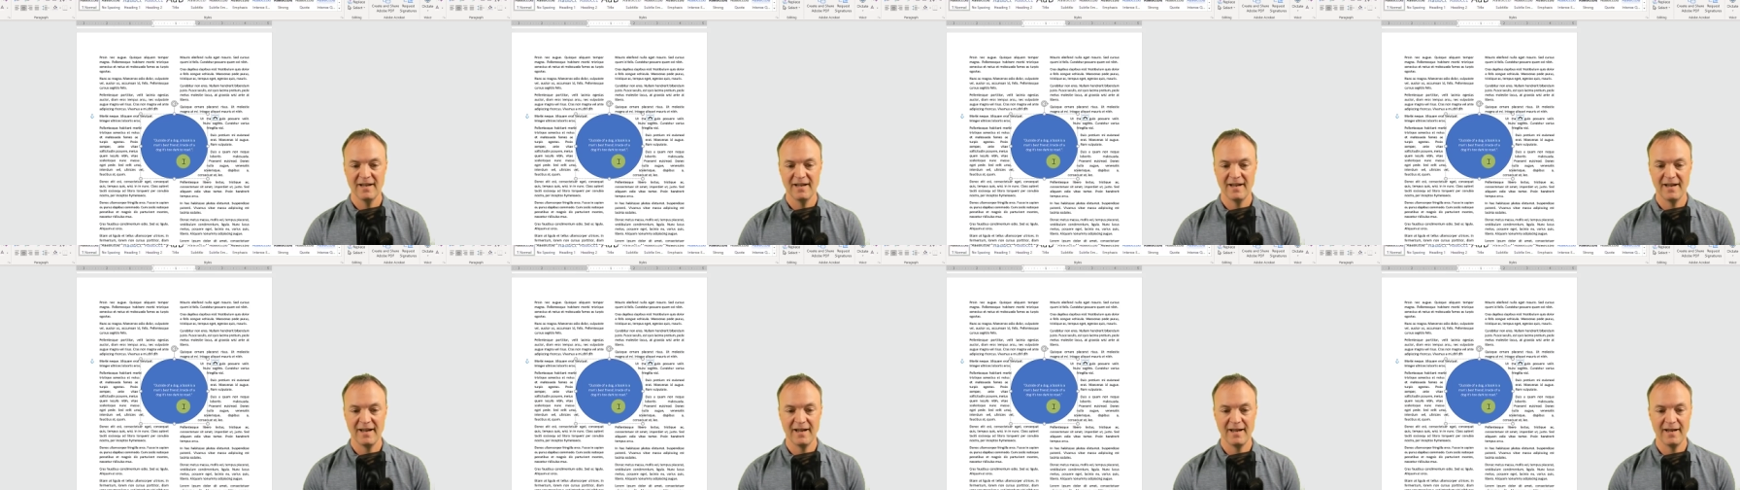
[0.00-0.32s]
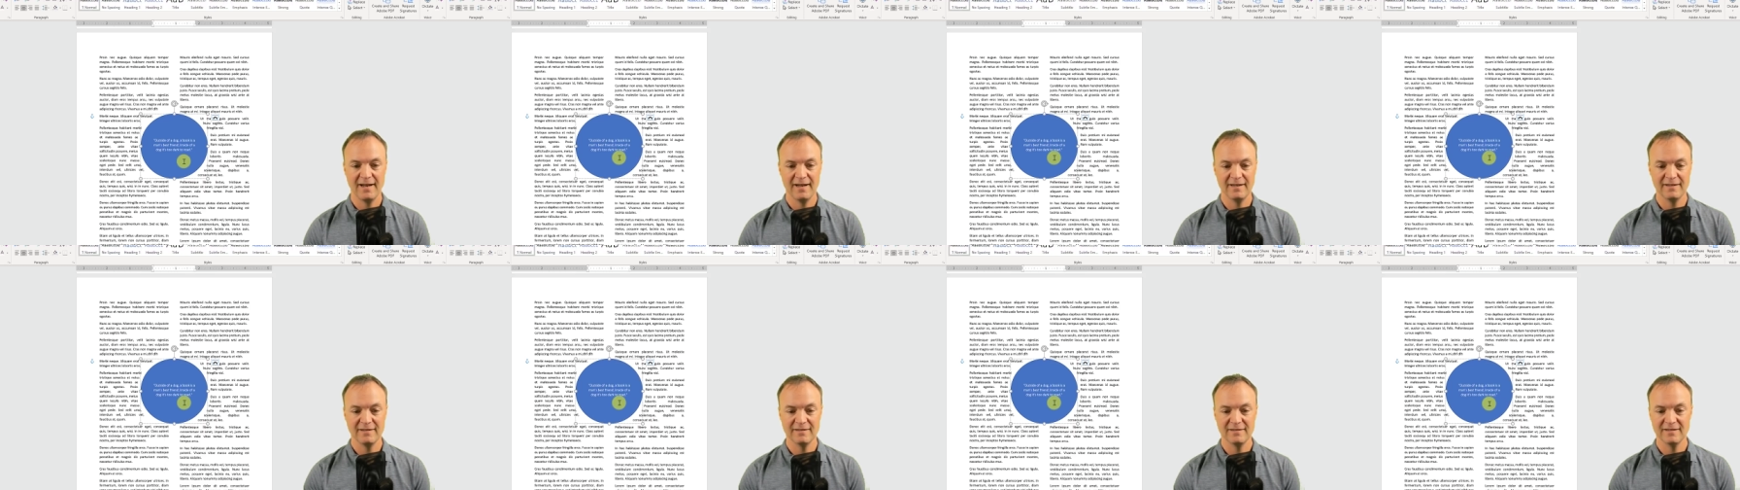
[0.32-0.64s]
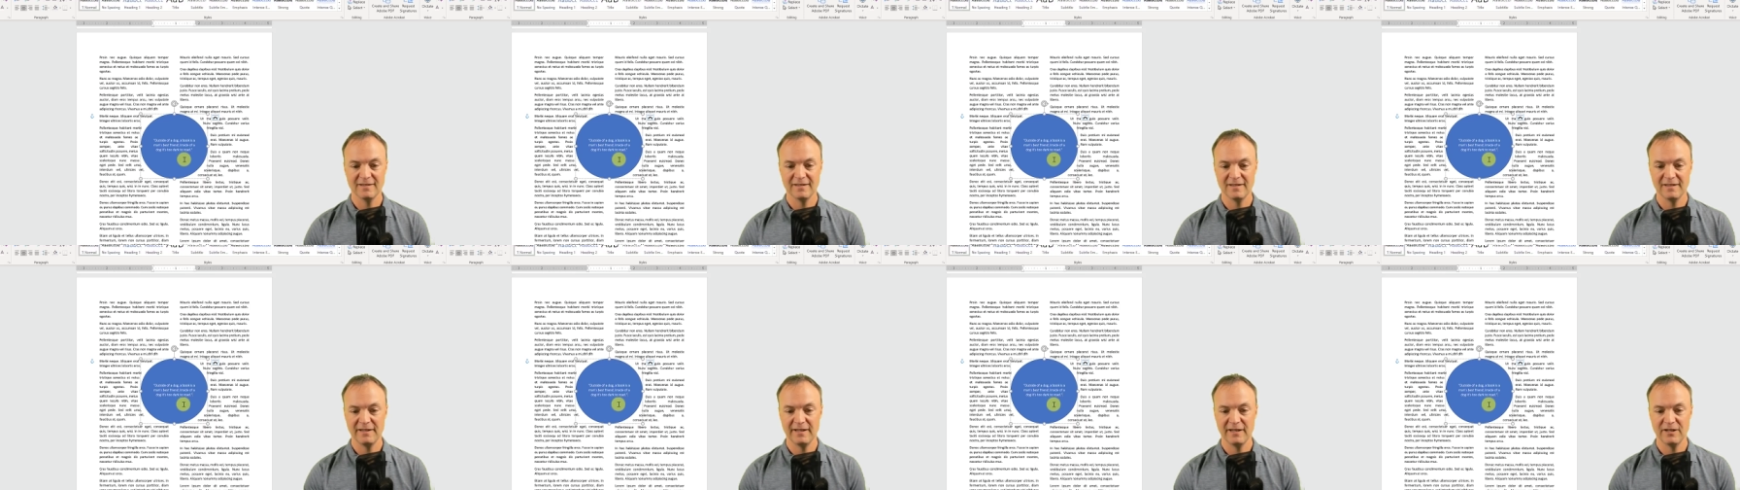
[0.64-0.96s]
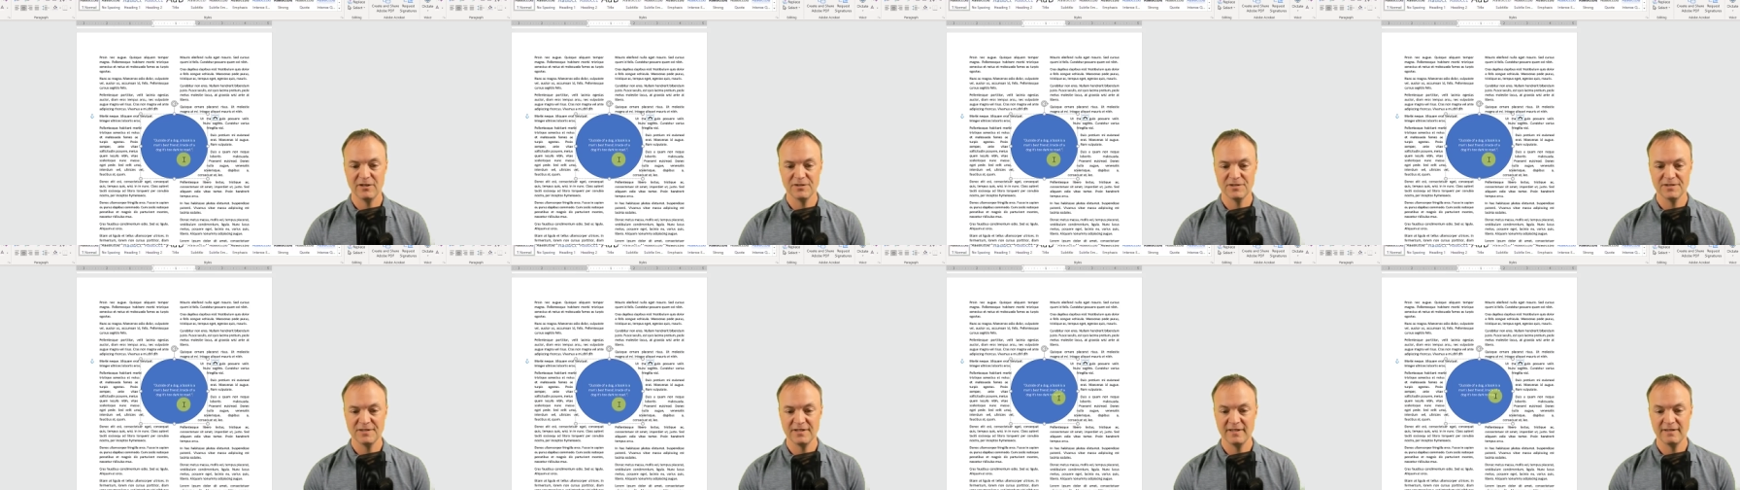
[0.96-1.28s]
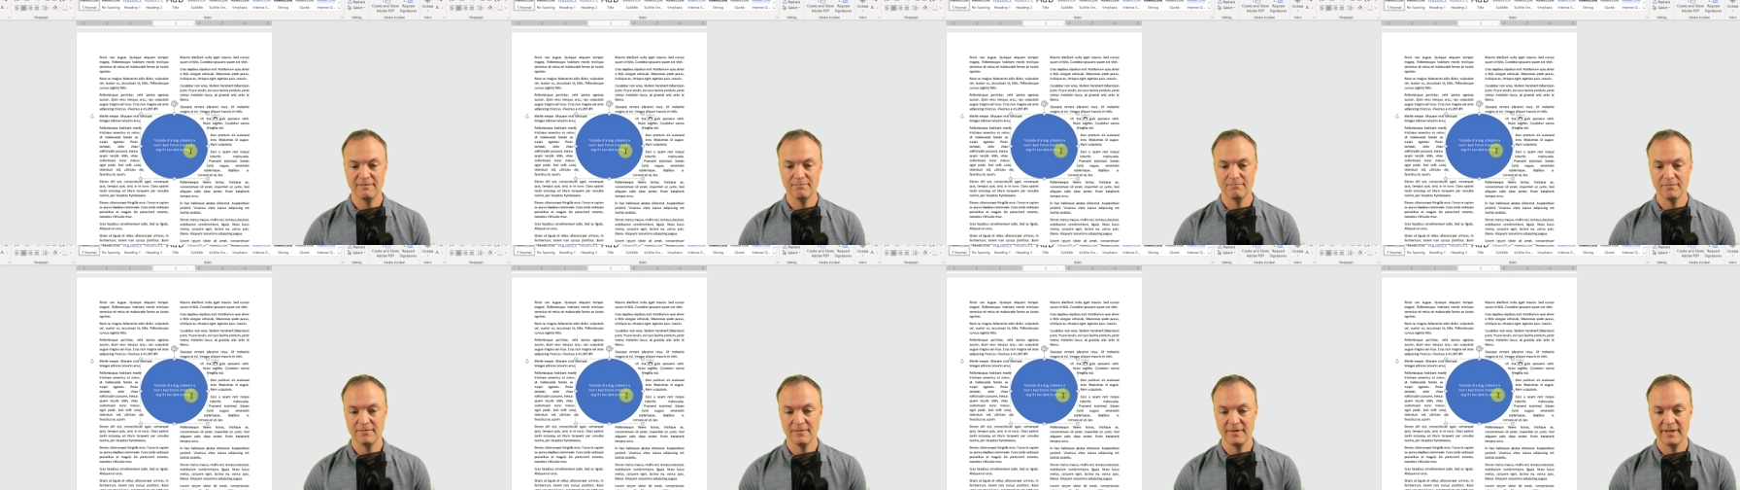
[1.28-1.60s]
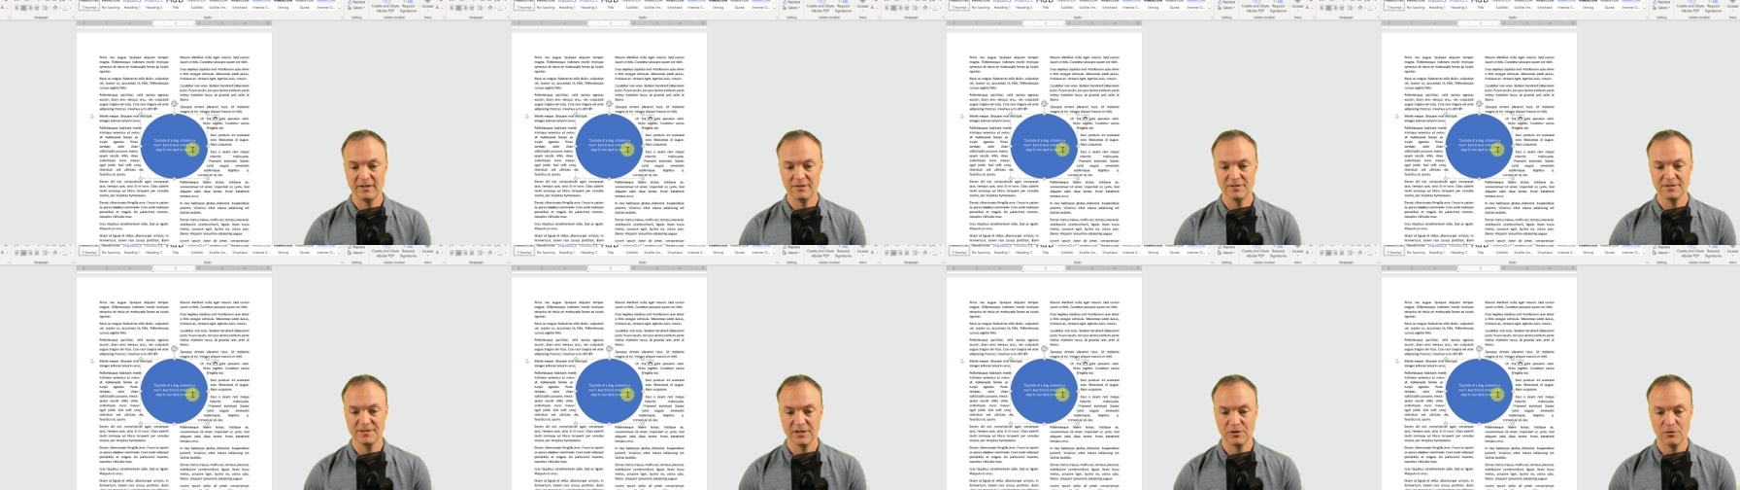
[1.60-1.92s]
and there's
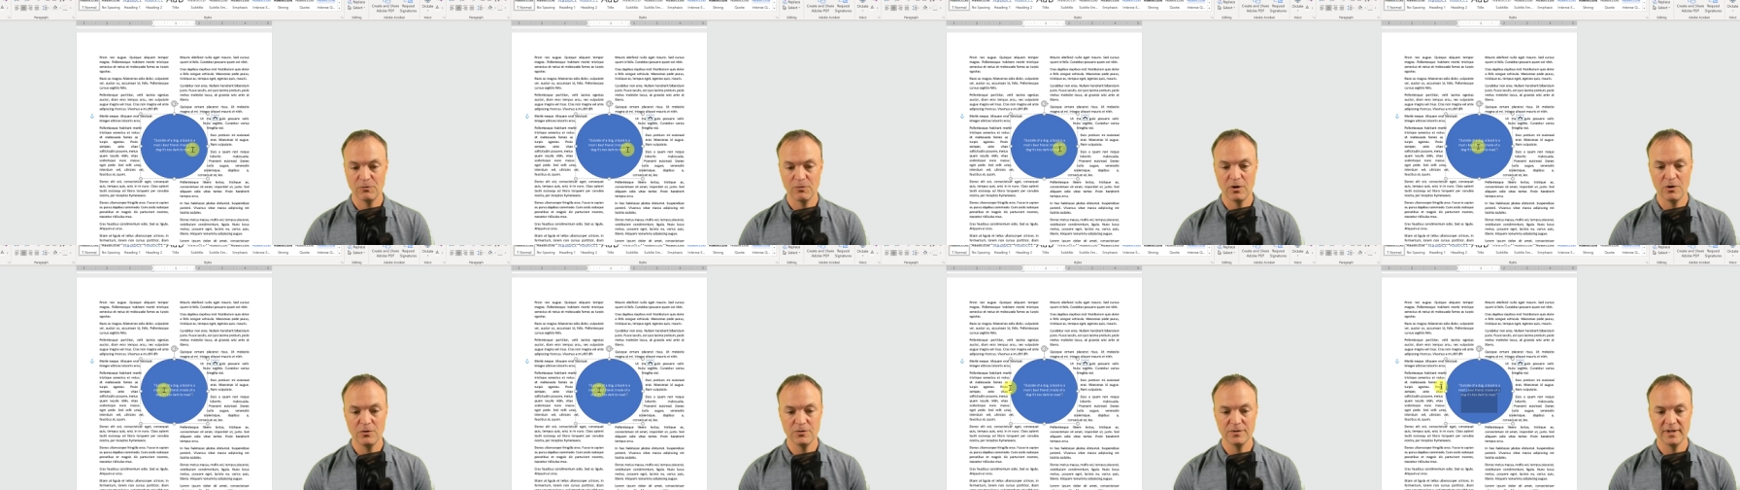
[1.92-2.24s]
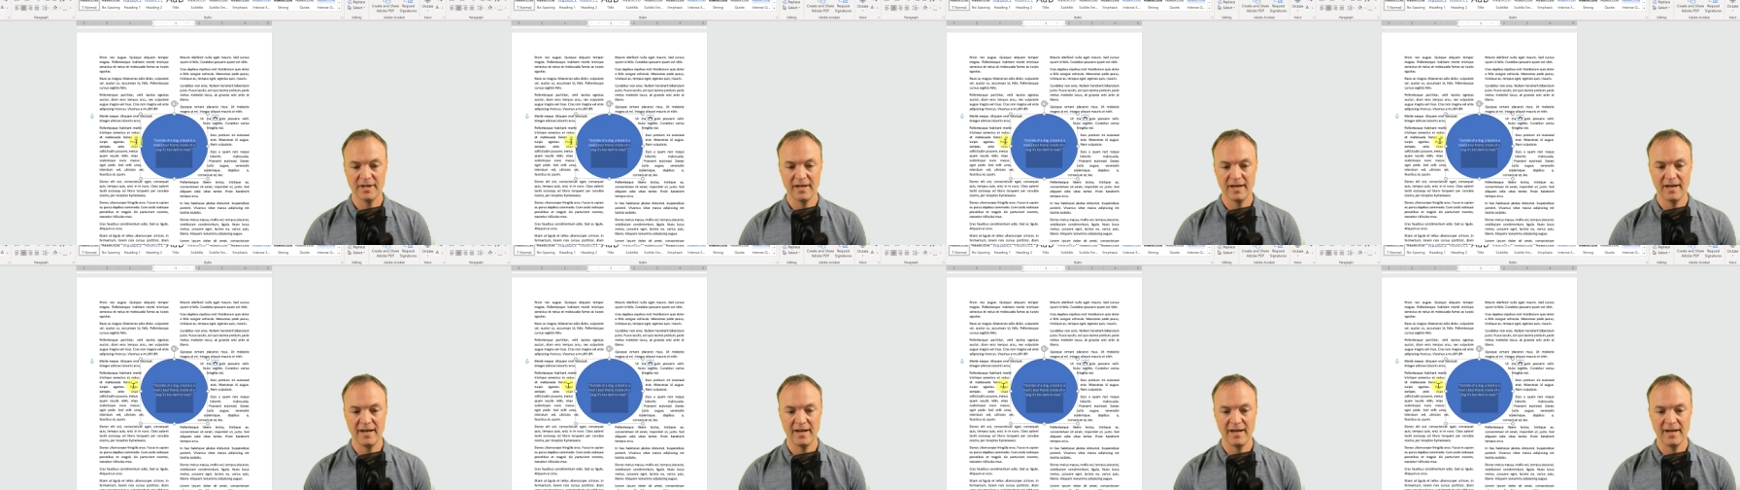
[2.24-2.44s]
the quote,